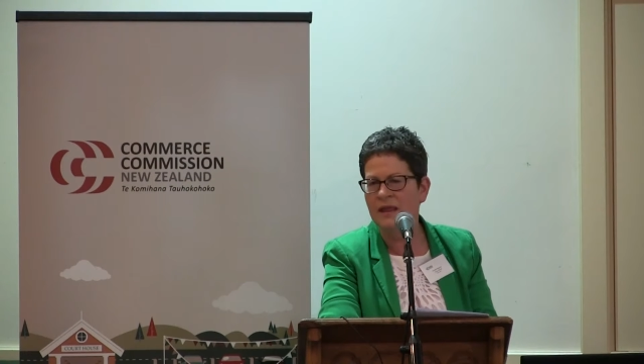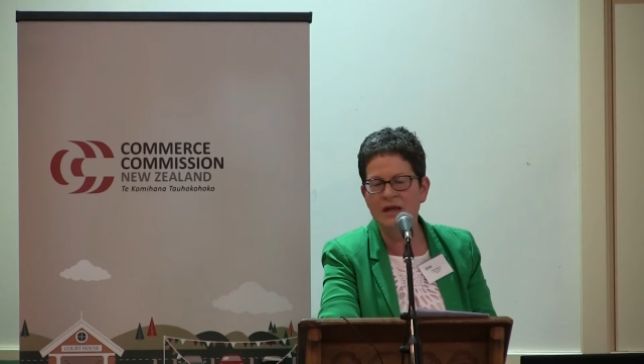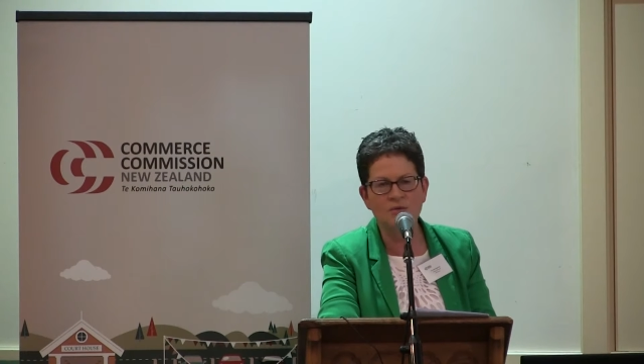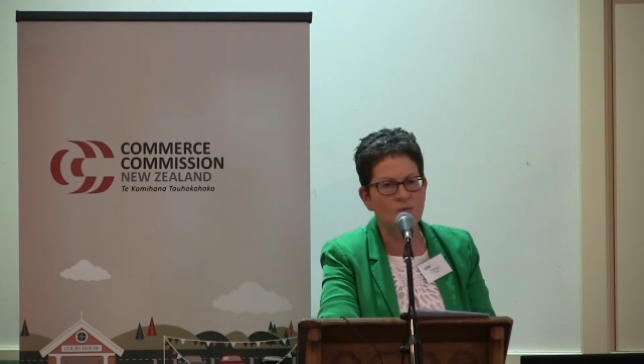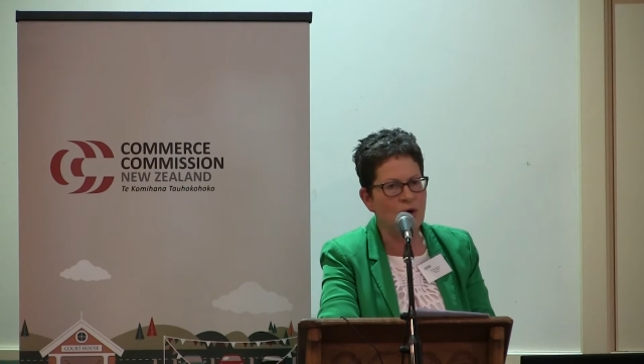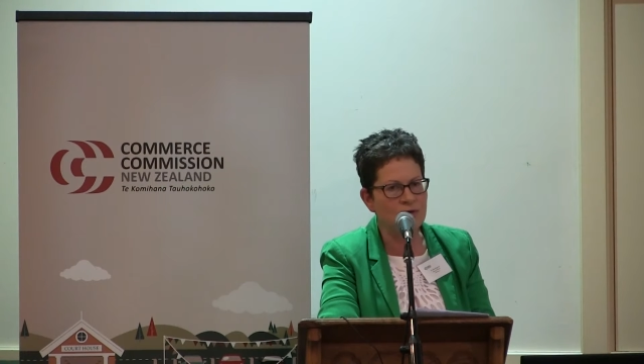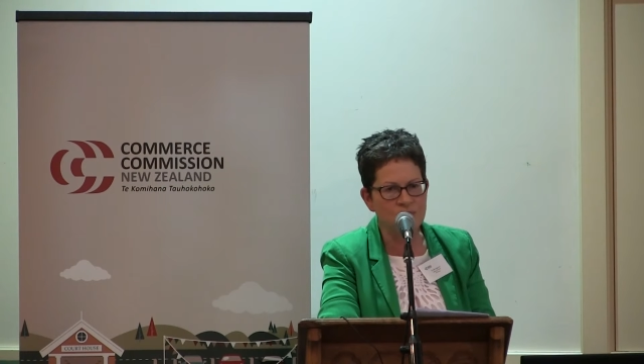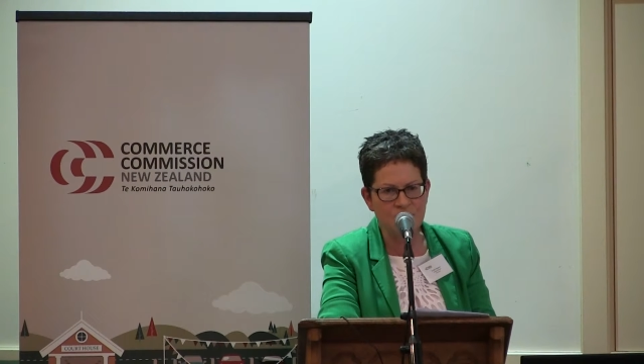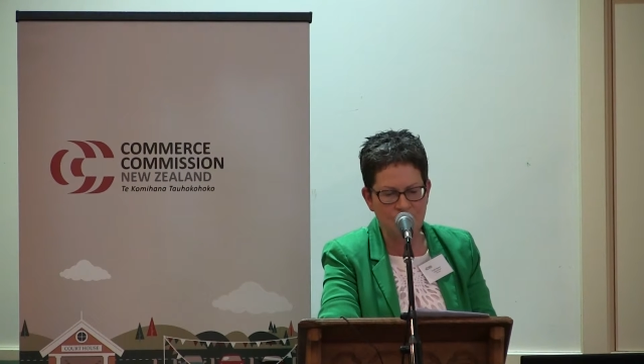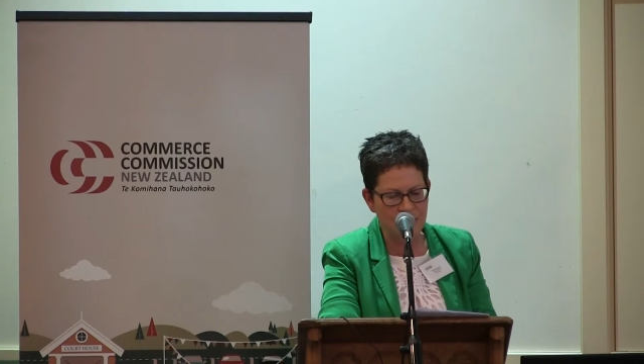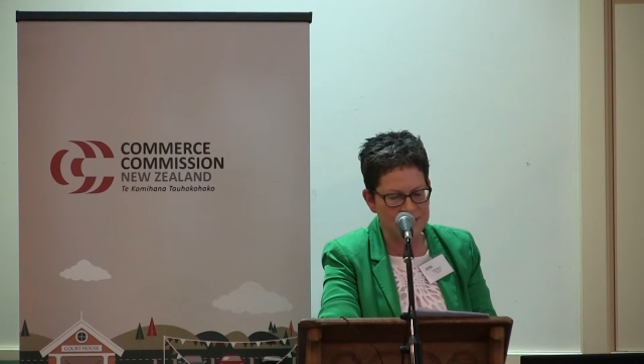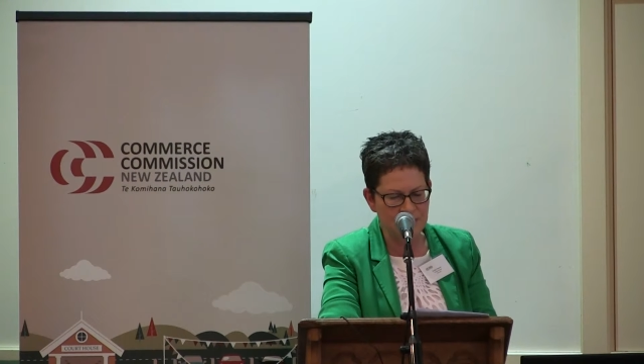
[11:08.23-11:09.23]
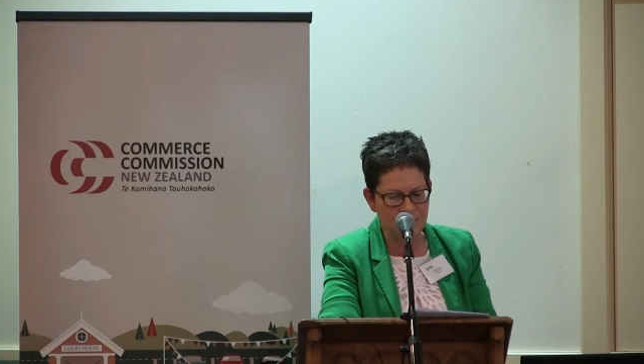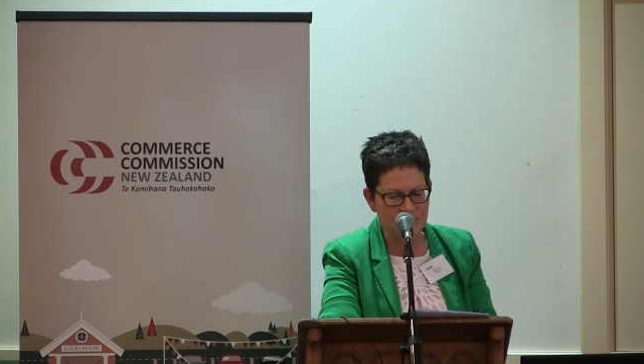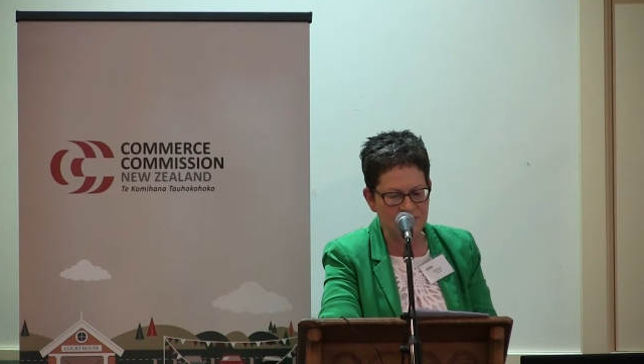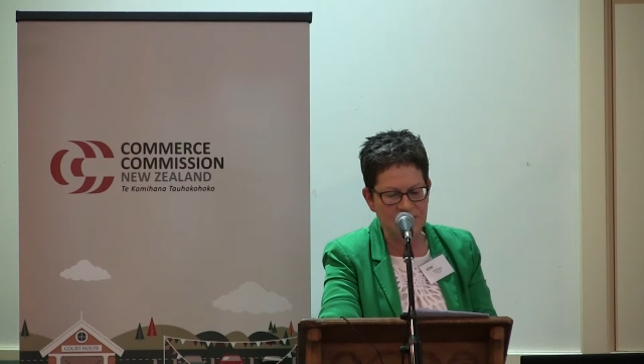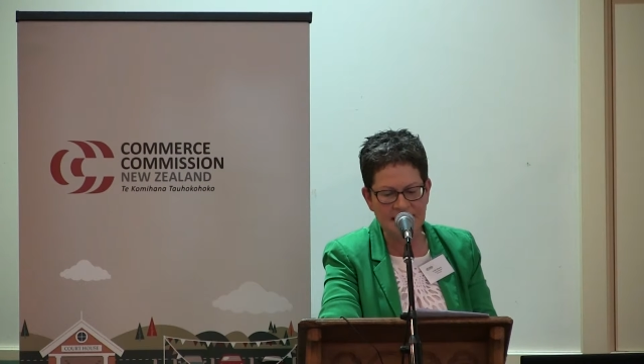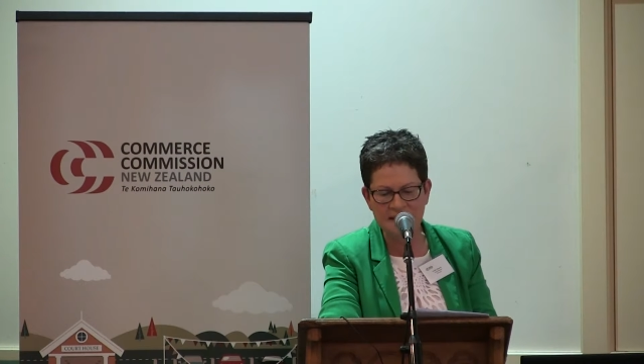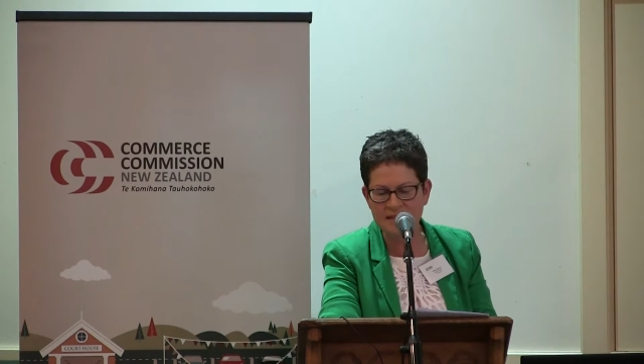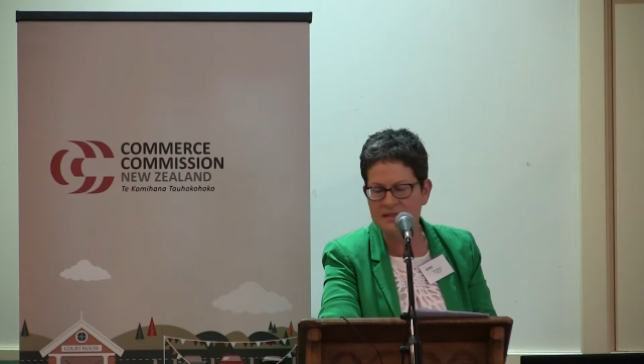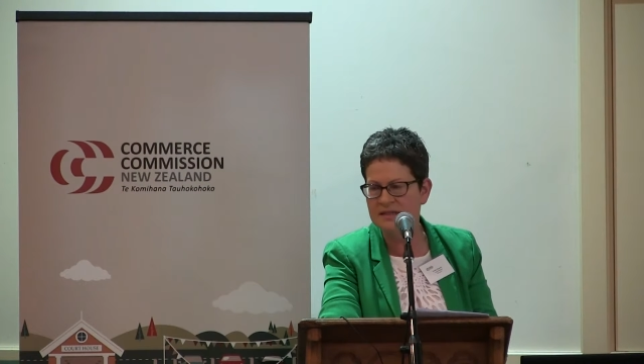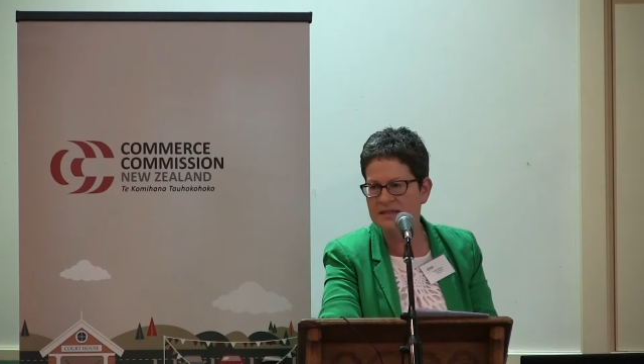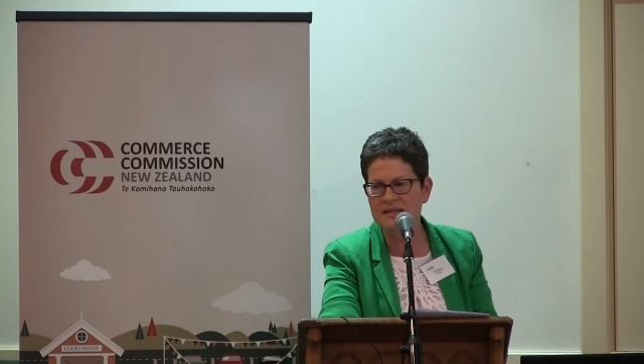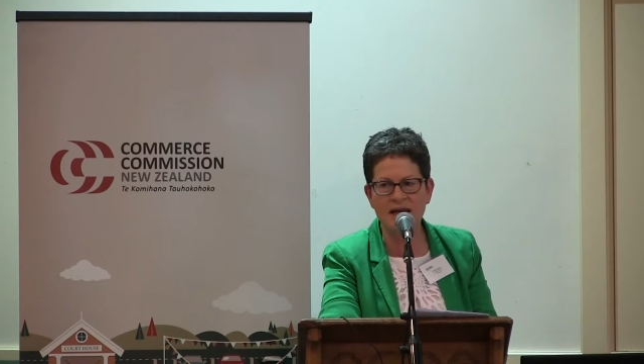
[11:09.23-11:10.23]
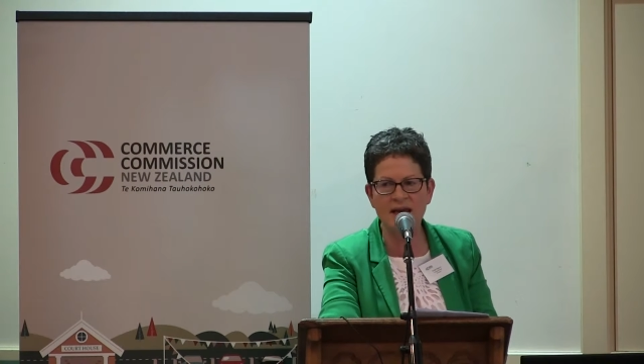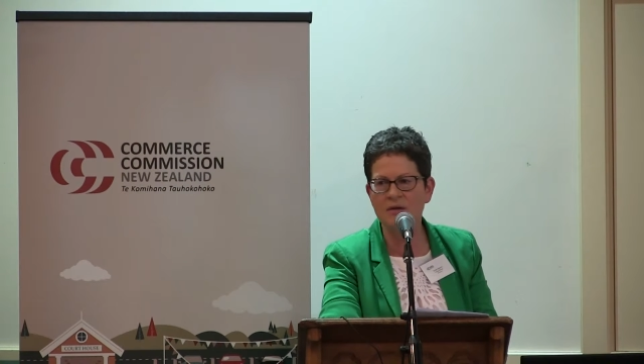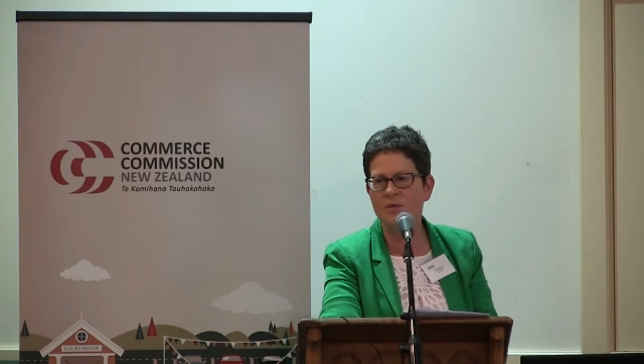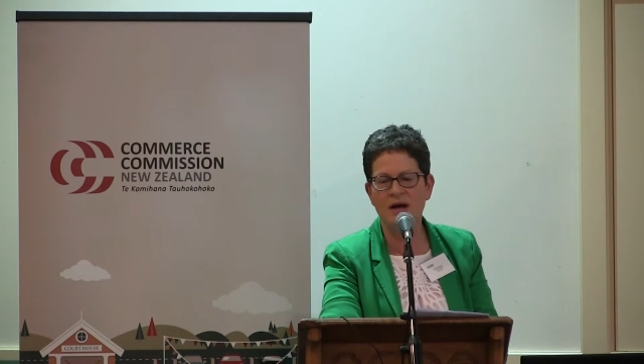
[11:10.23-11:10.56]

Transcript: It won't be possible for lenders to say,